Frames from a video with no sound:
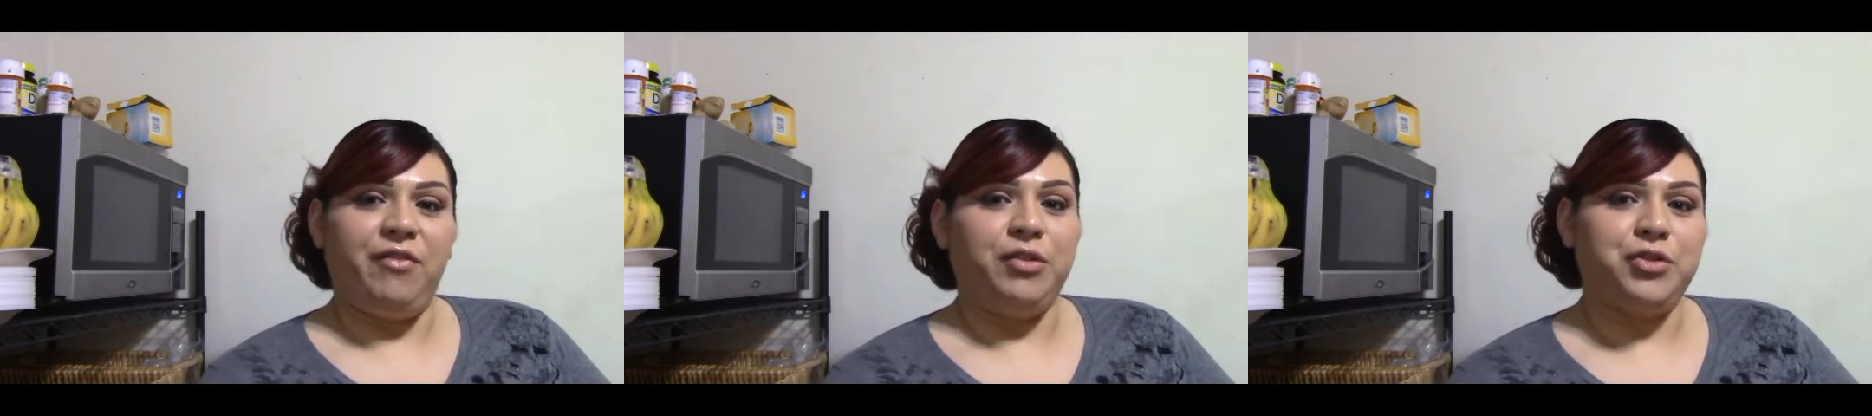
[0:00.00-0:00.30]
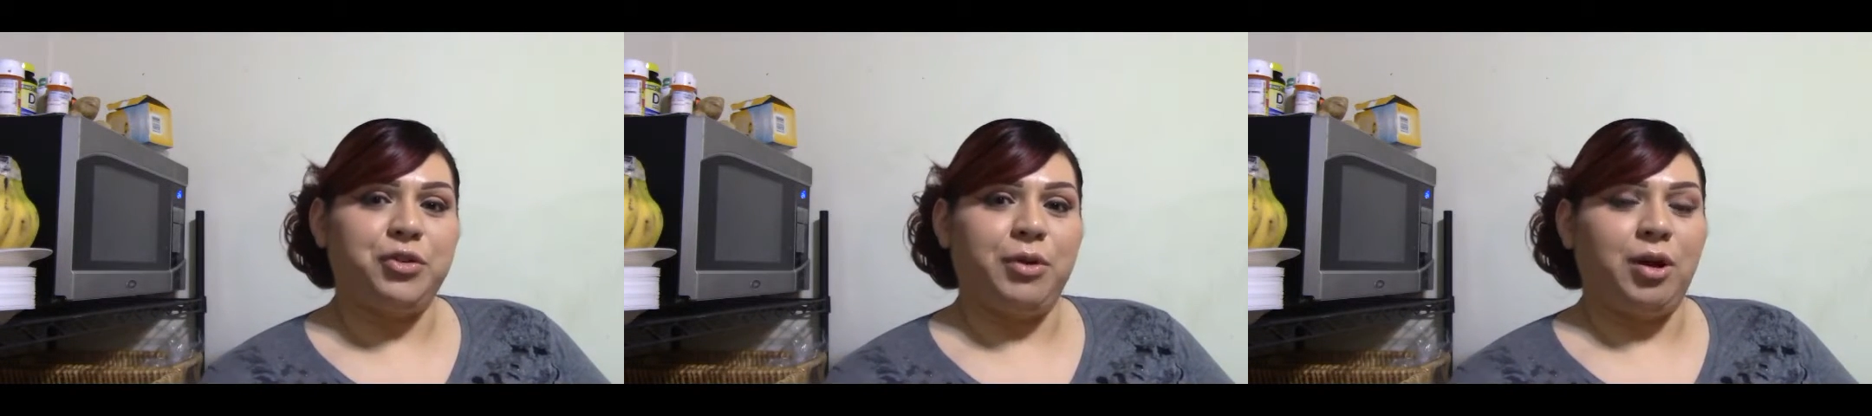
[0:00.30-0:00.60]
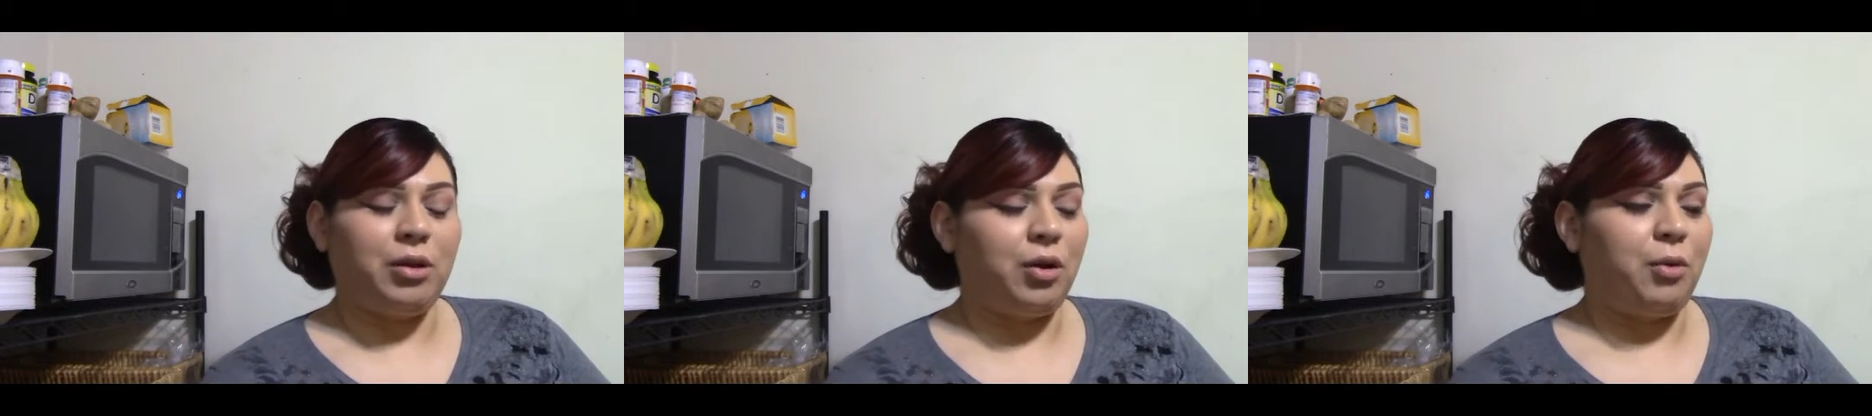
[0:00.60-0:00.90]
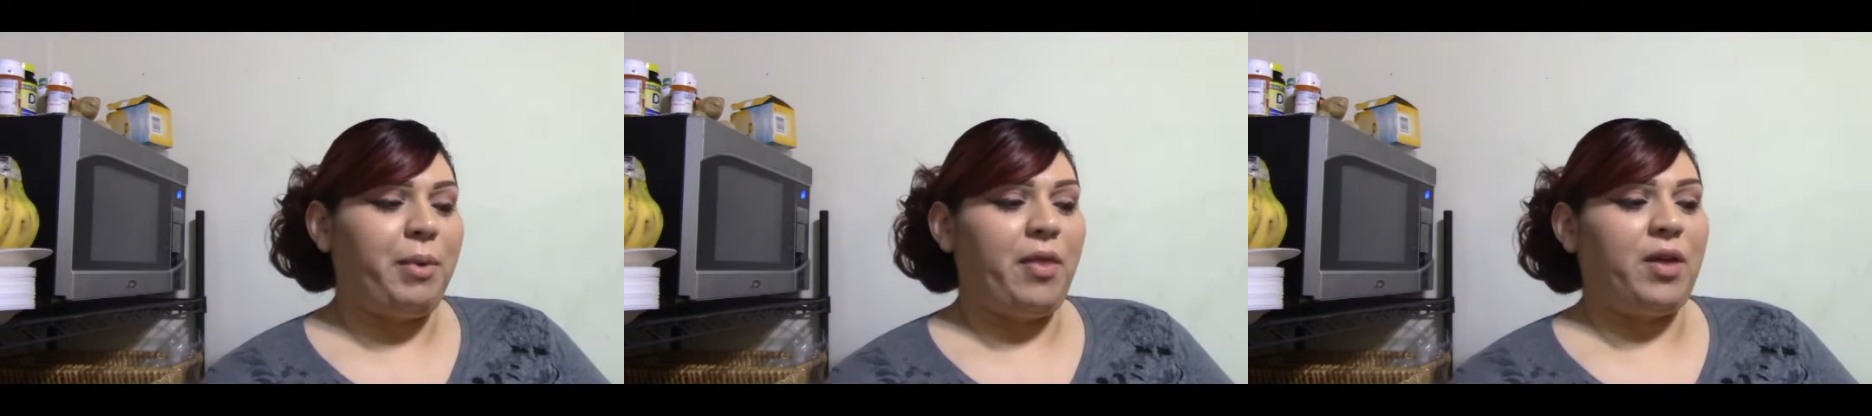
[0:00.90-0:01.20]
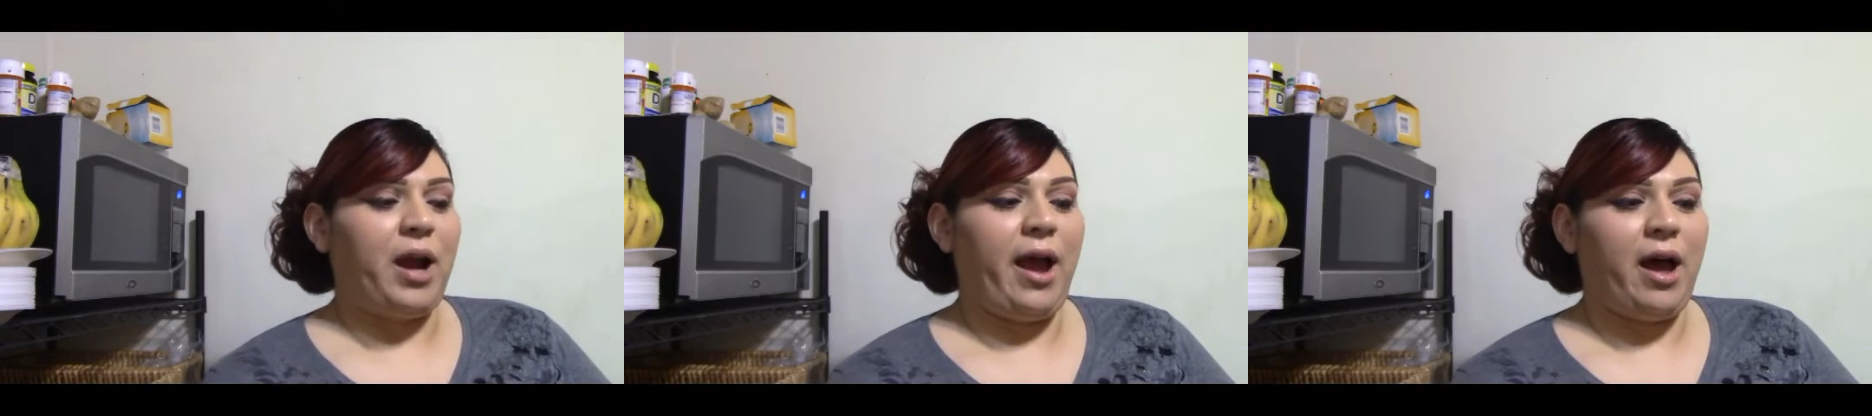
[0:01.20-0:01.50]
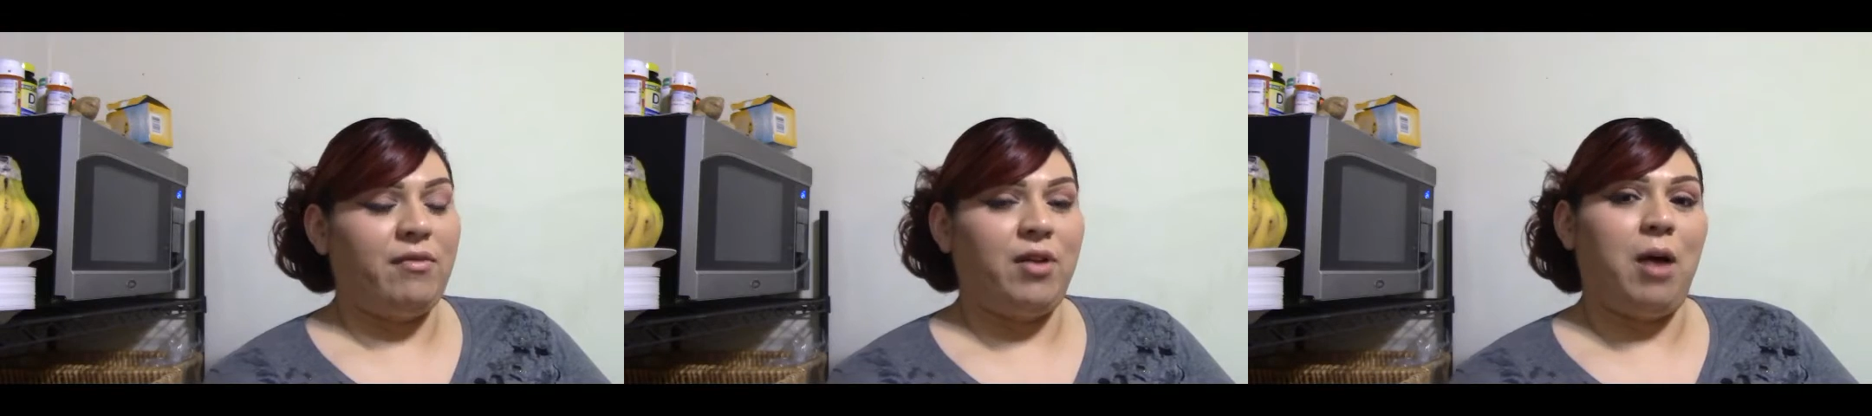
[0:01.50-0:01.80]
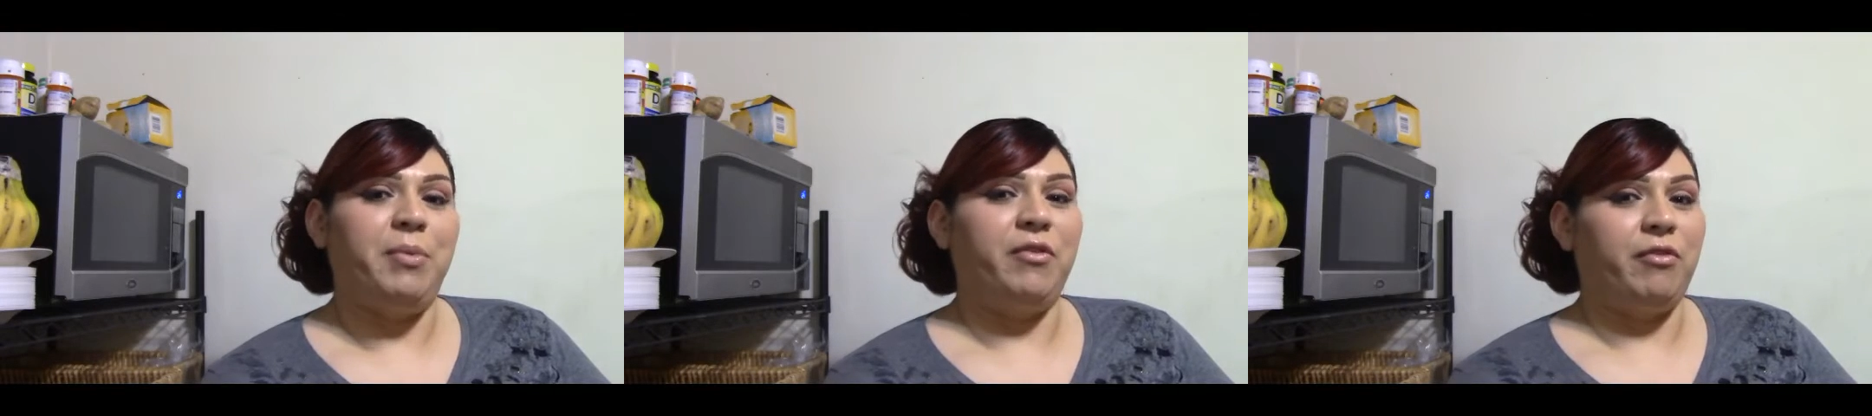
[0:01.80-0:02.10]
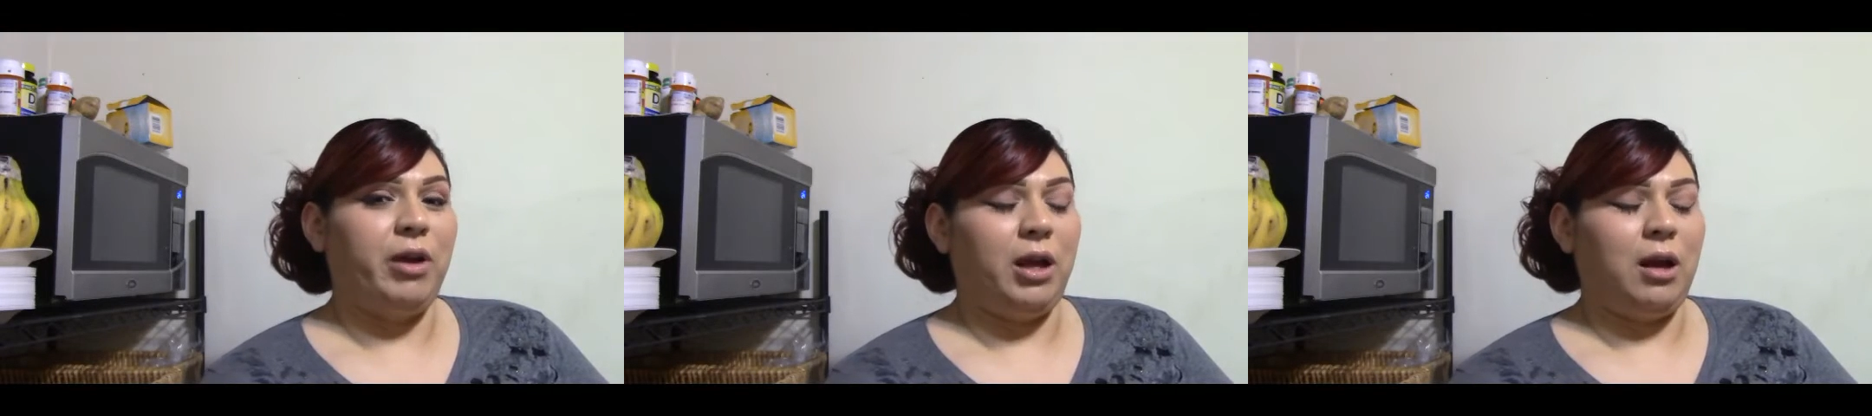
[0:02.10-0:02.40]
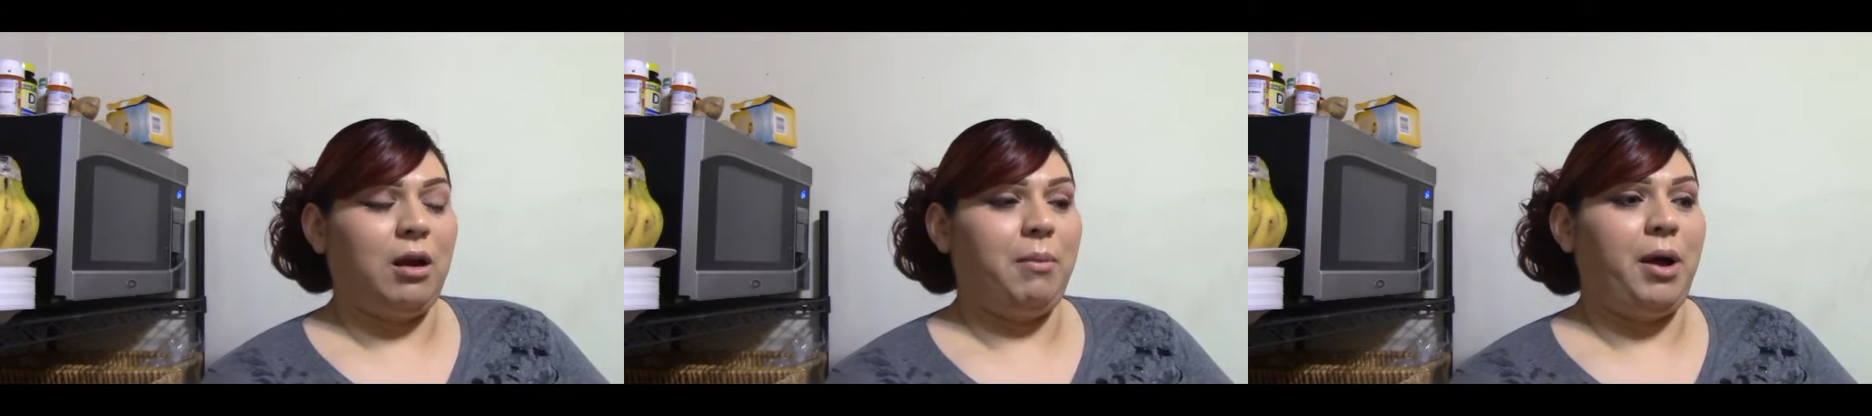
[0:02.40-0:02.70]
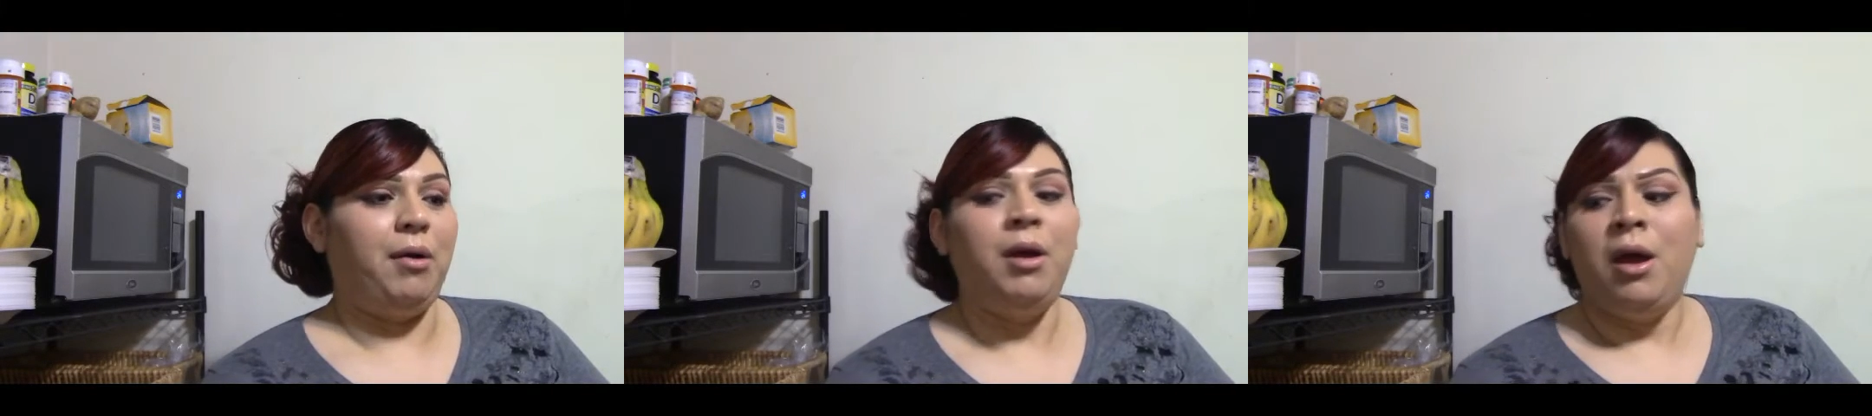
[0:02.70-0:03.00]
filter in a little bit that I have not been freaking out about.